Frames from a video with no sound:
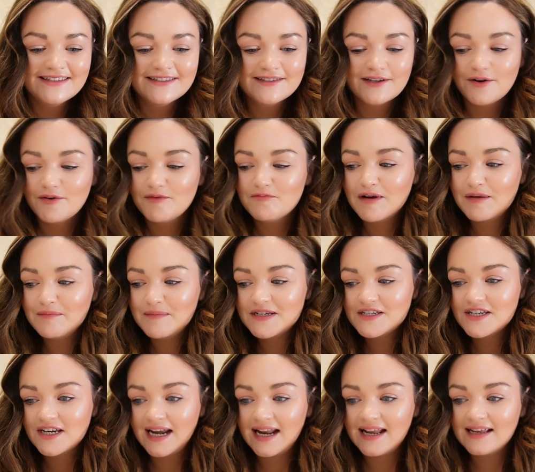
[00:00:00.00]
So, my
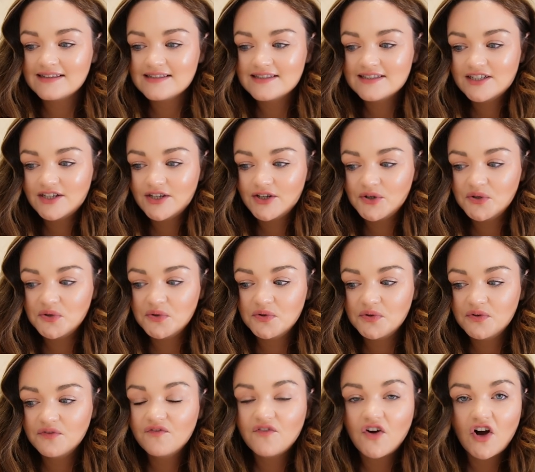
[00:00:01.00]
mission is
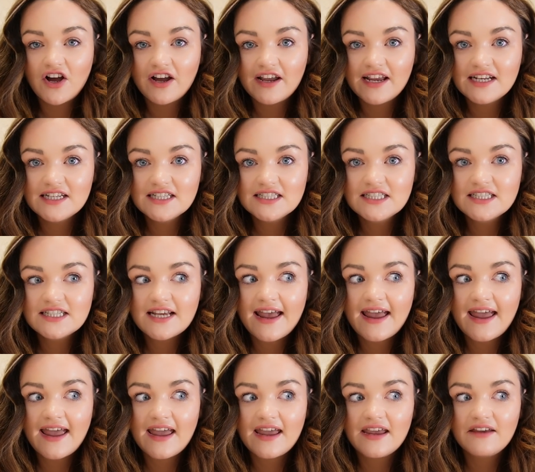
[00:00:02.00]
to find
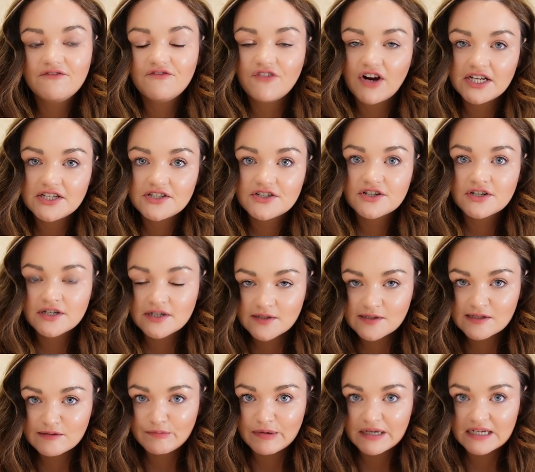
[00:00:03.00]
a French
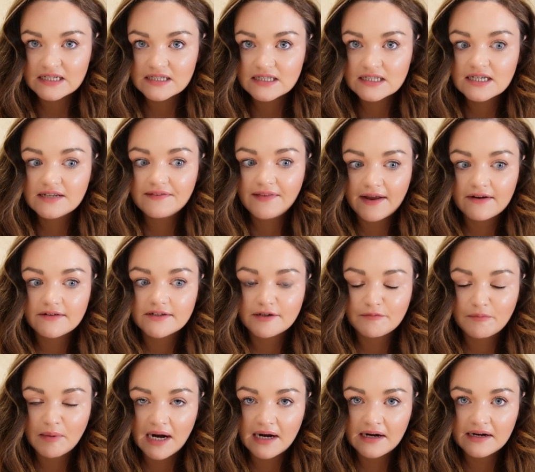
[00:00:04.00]
husband down the
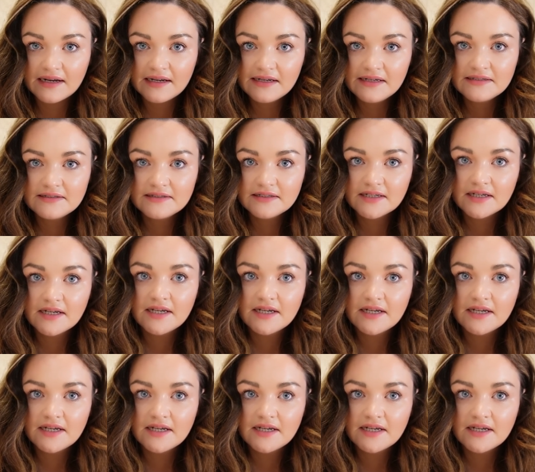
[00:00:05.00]
market